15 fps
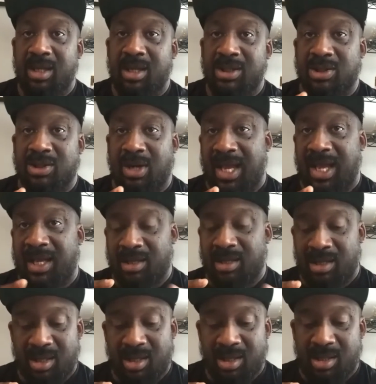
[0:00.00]
So like
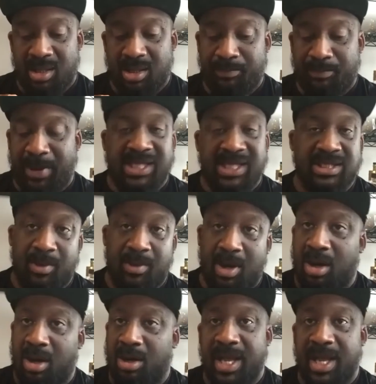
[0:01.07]

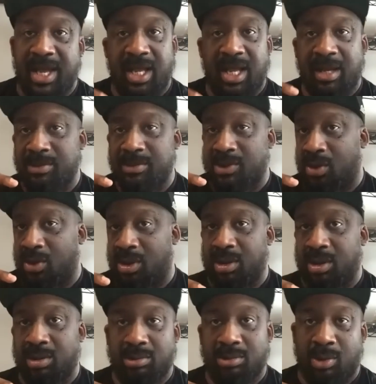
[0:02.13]
basketball games or
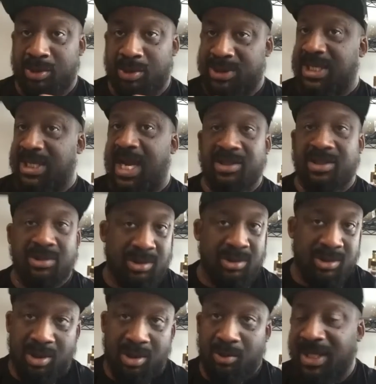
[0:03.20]
recital
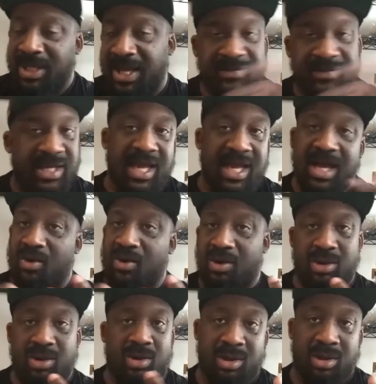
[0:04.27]
or whatever they got going
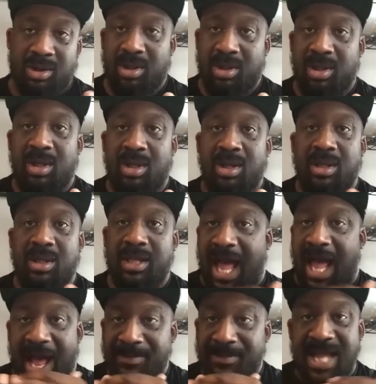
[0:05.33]
on,
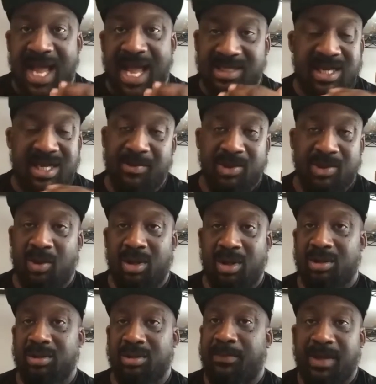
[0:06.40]
I'm not coming to
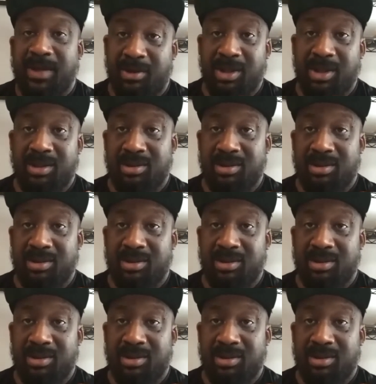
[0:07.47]
work. Period.